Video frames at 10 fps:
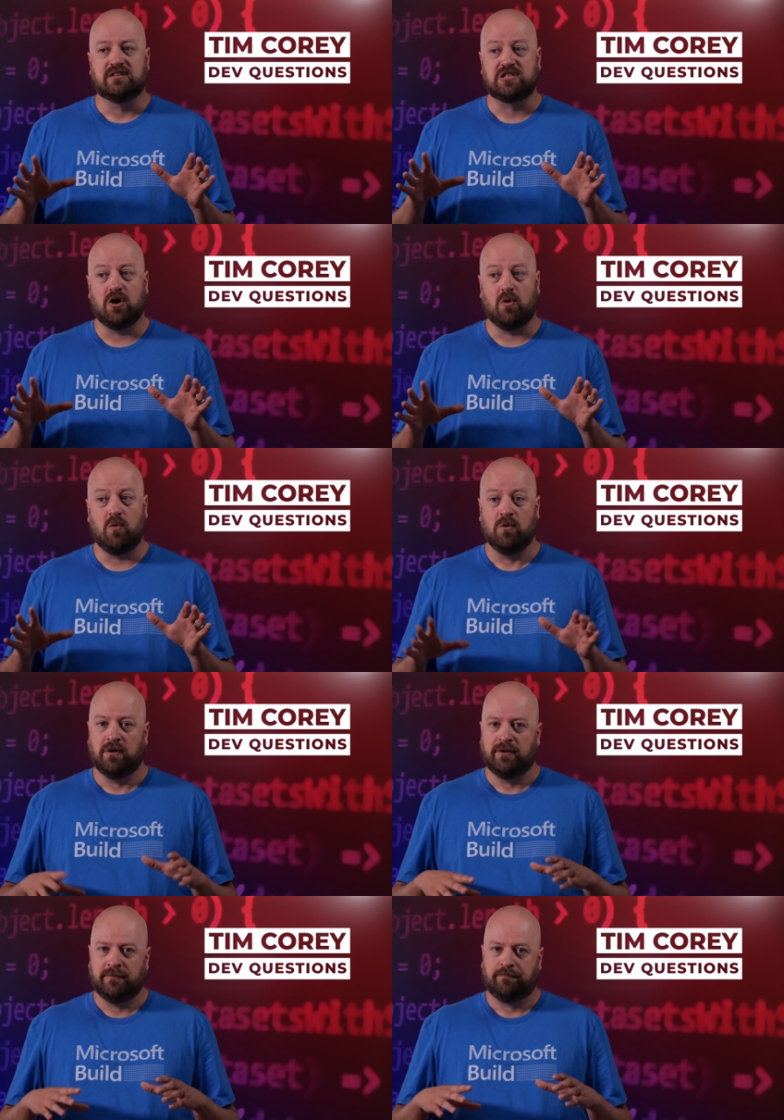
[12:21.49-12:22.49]

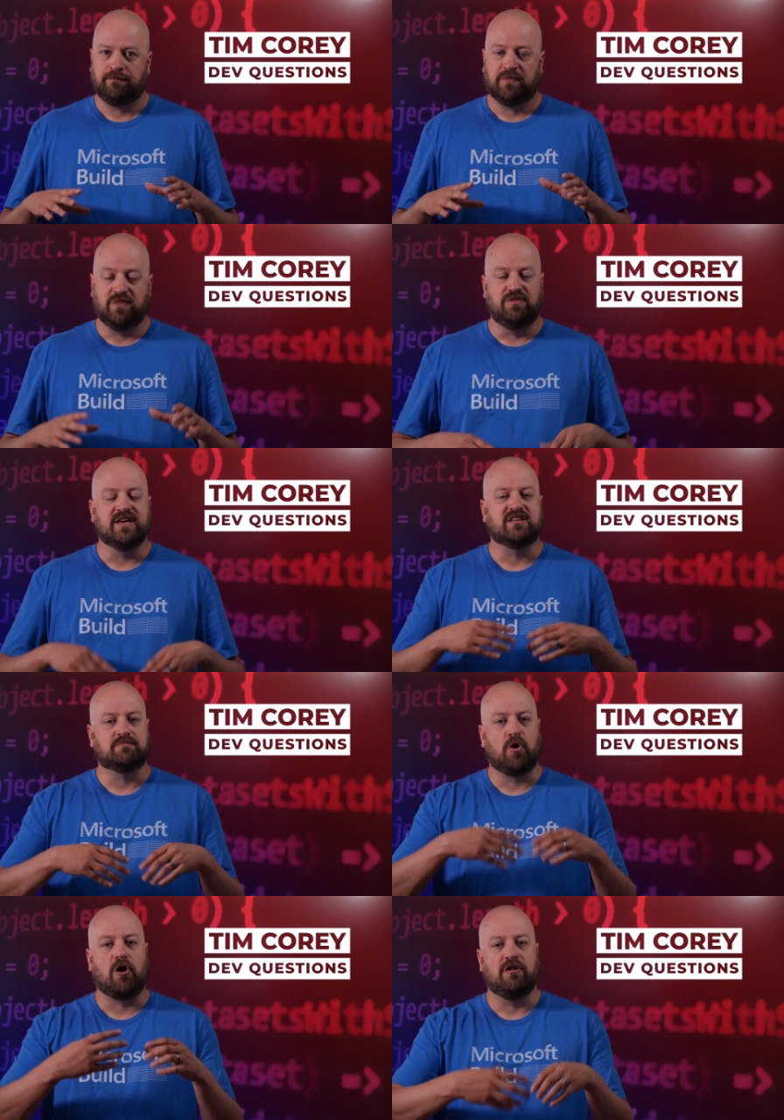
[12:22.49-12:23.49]
So
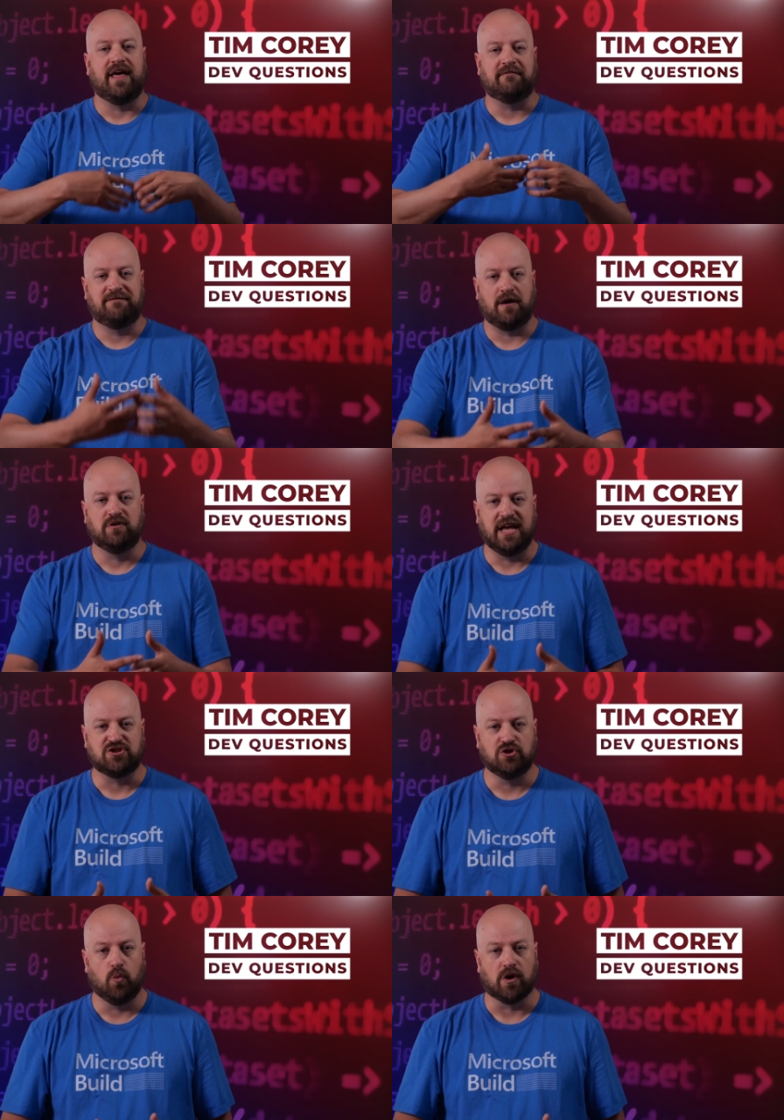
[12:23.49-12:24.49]
this is part of that
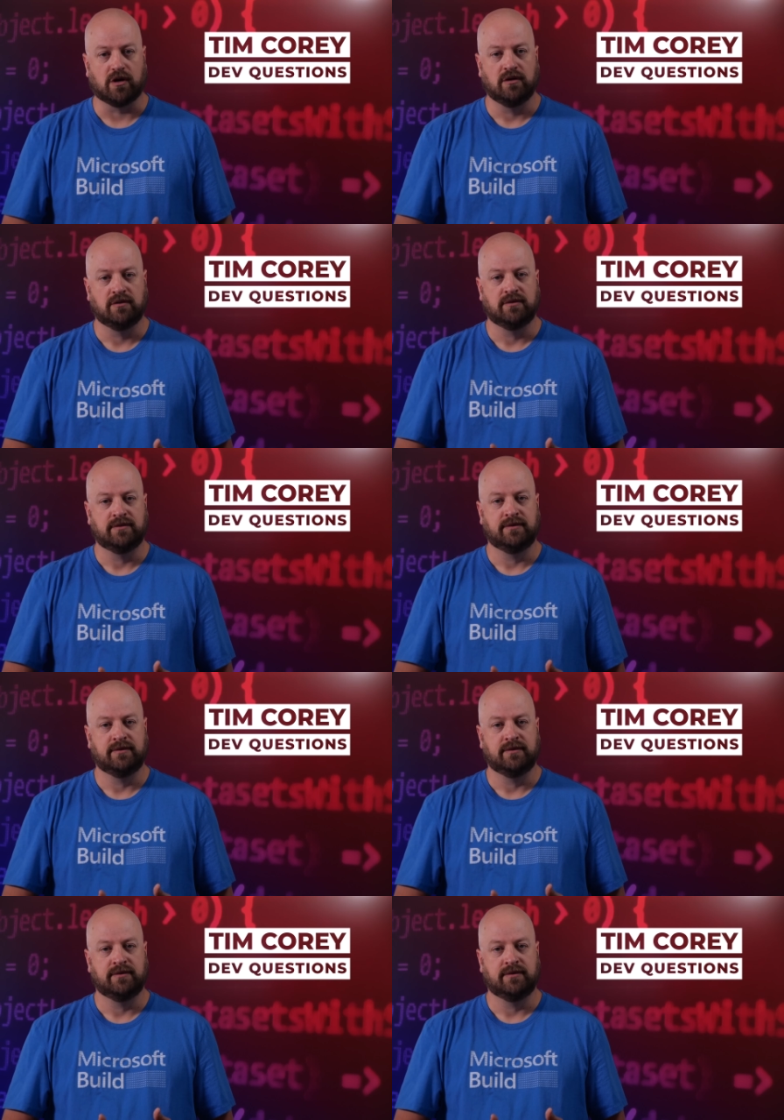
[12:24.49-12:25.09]
foundational work.